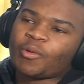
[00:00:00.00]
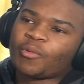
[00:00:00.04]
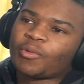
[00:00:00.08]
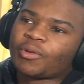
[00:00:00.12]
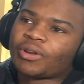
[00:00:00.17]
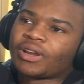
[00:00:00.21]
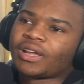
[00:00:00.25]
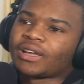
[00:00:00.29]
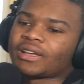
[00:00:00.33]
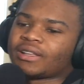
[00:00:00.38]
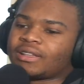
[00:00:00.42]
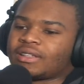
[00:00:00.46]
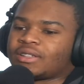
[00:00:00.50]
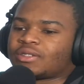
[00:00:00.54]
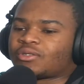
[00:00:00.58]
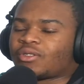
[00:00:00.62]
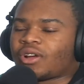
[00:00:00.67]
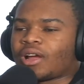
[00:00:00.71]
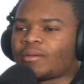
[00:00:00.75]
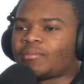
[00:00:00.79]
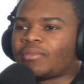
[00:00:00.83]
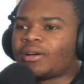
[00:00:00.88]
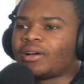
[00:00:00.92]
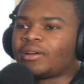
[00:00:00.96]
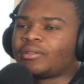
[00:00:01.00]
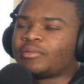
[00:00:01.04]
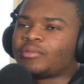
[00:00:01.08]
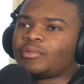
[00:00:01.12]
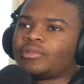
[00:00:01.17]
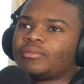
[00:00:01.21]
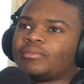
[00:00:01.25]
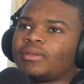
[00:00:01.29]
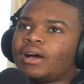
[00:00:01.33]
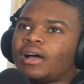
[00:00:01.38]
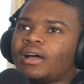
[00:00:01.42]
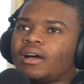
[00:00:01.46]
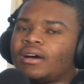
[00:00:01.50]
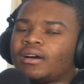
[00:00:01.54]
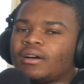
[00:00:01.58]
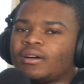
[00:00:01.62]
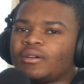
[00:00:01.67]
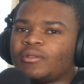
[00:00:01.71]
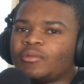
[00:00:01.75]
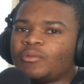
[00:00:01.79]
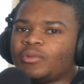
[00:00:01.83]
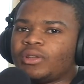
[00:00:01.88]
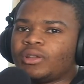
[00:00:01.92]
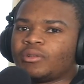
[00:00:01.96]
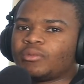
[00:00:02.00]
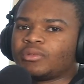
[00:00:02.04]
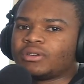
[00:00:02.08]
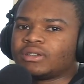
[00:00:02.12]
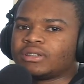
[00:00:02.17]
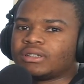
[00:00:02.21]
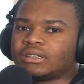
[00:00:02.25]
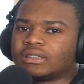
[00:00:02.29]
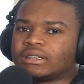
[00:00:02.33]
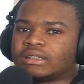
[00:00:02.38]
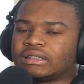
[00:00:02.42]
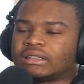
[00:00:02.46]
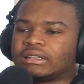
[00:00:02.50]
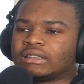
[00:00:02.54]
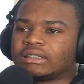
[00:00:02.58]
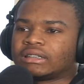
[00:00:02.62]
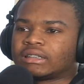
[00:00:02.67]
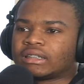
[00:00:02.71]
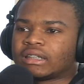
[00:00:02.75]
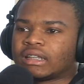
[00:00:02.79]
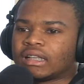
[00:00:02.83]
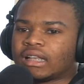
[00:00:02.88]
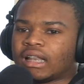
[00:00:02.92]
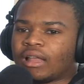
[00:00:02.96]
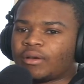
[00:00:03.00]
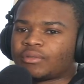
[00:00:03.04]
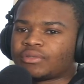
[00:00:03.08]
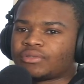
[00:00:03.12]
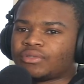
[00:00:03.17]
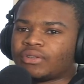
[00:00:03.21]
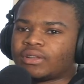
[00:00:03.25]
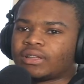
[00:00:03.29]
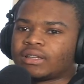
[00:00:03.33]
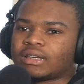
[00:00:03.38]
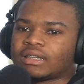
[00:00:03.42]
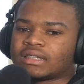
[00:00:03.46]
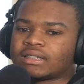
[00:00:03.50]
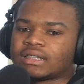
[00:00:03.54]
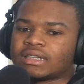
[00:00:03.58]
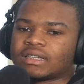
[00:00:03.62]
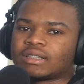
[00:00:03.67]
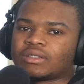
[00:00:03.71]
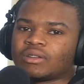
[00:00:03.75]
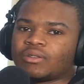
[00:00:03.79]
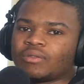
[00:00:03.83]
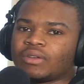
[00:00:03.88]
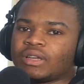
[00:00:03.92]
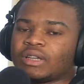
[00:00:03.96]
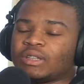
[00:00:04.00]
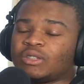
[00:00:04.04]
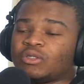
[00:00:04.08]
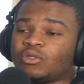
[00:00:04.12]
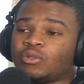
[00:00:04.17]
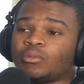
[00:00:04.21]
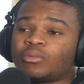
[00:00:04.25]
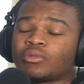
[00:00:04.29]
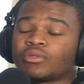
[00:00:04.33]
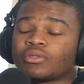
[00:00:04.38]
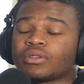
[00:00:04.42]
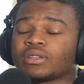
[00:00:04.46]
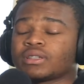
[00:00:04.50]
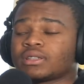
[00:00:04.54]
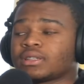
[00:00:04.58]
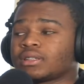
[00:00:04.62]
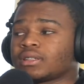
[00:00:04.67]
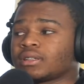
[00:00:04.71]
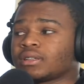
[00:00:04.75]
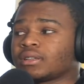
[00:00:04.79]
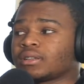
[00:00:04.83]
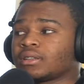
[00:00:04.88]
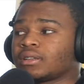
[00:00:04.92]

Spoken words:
word I can describe my week is I was feeling a sense of exuberance.